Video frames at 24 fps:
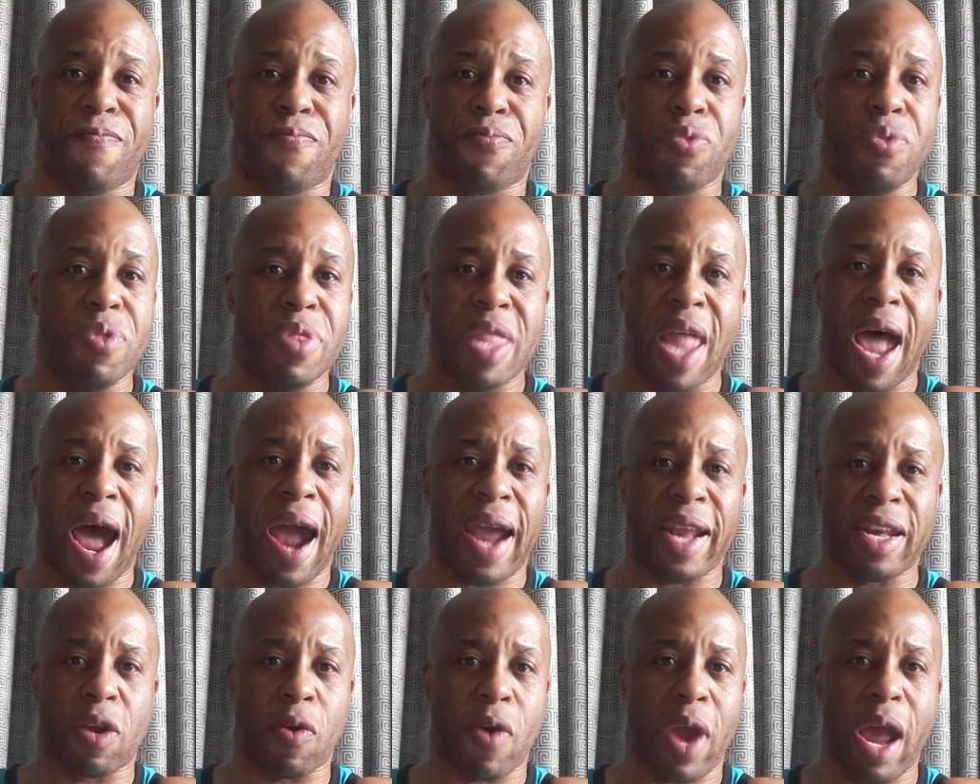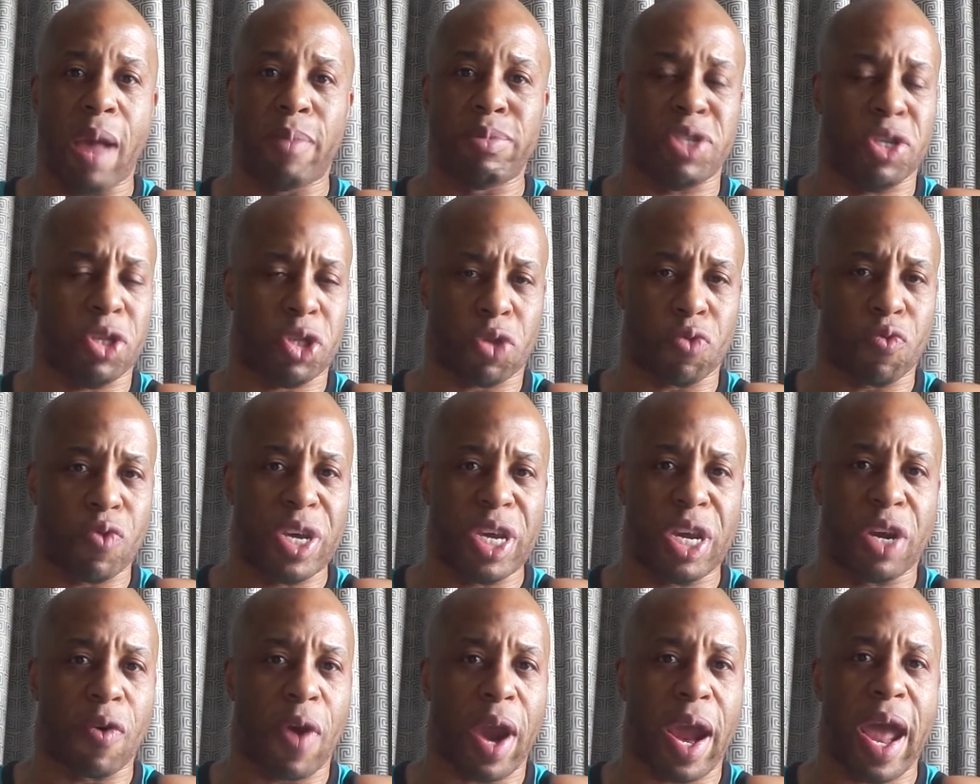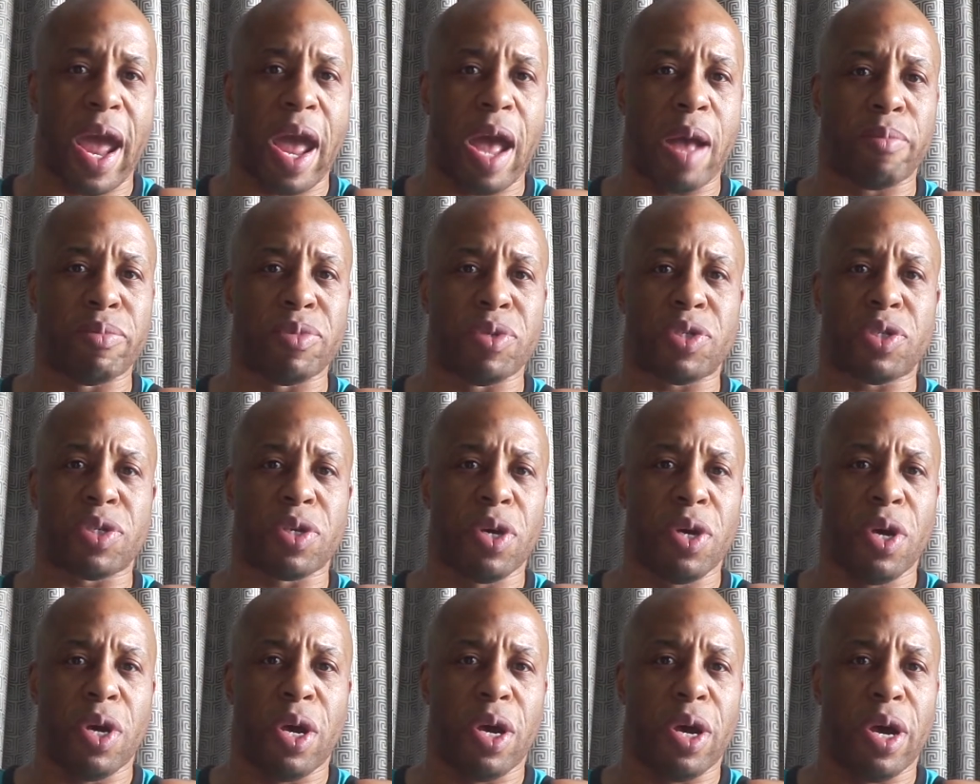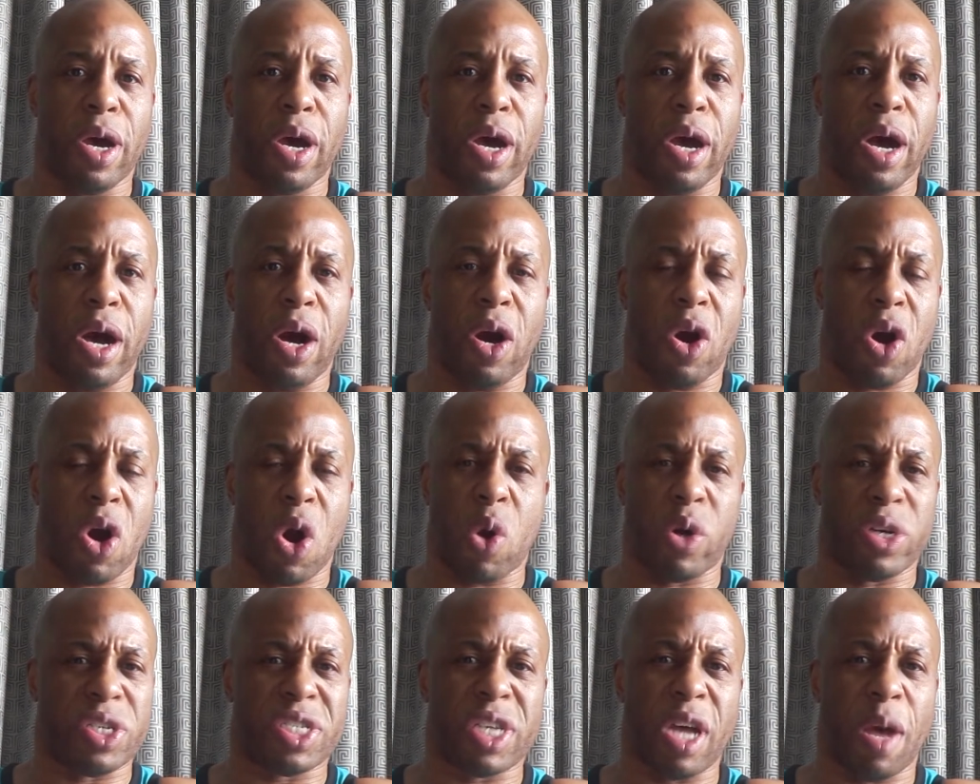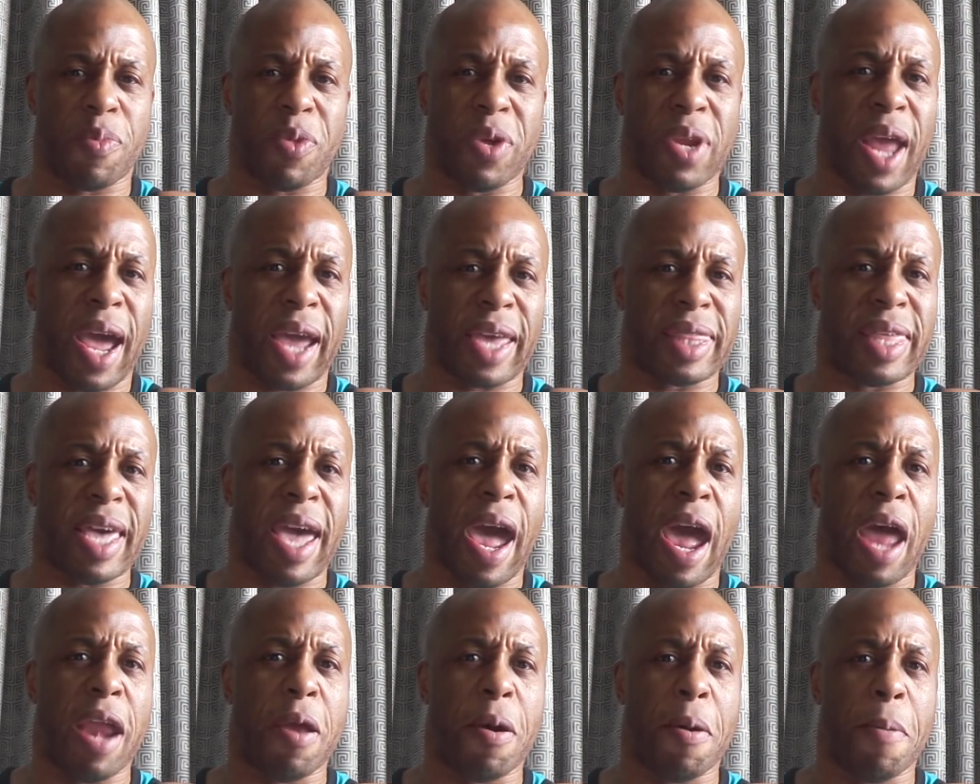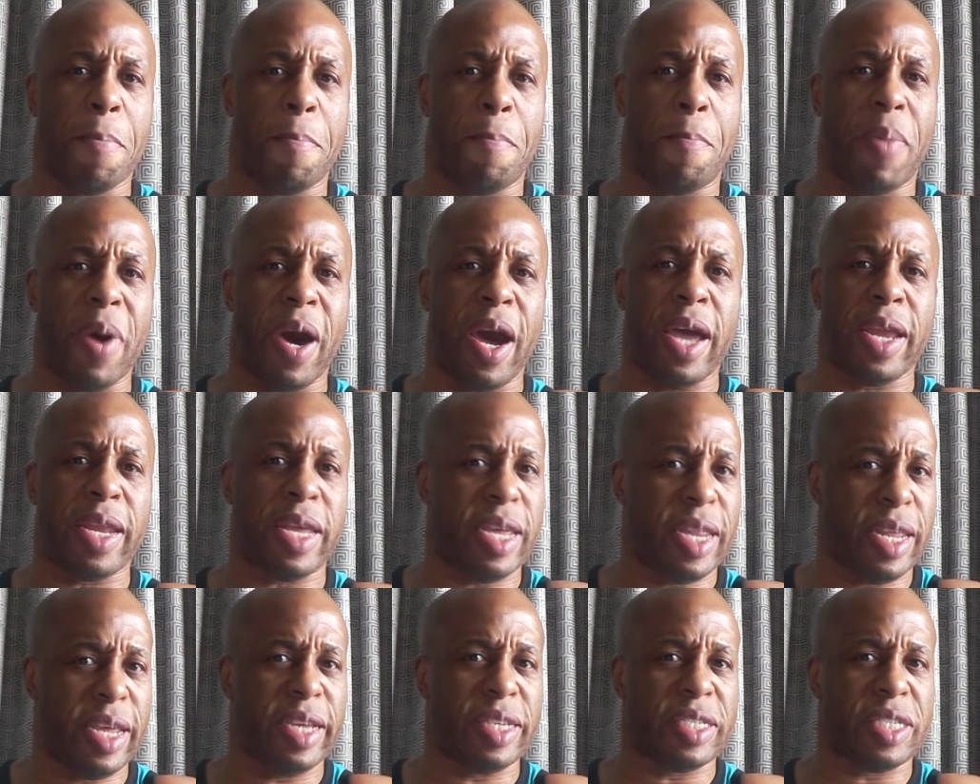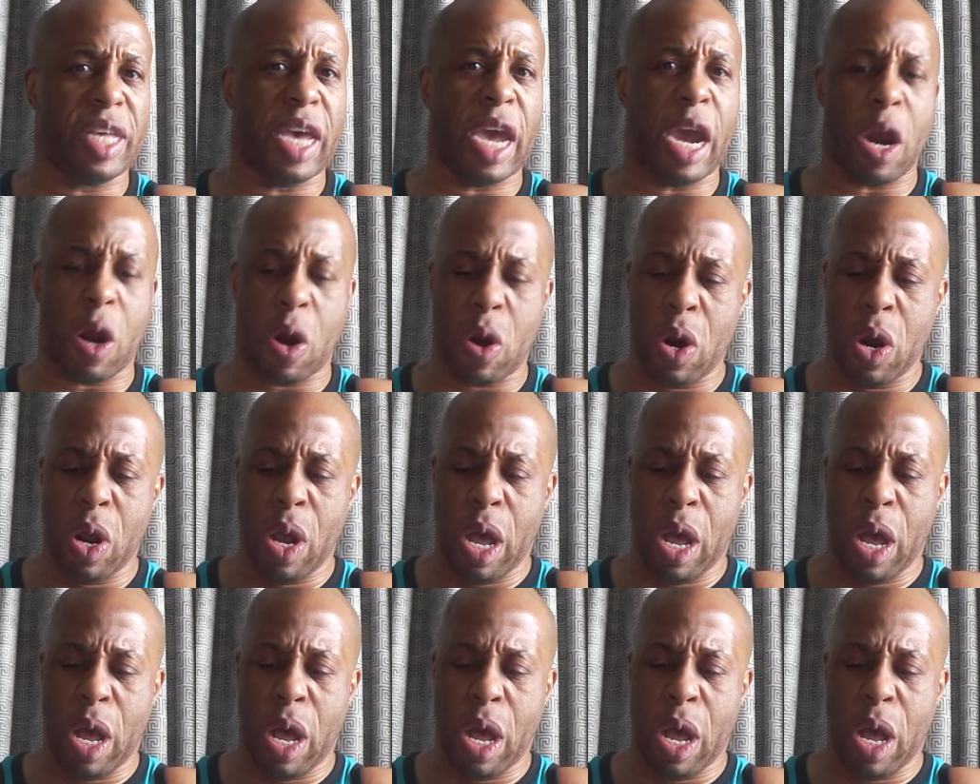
9 grams and 3 grams or something like that. But it is there.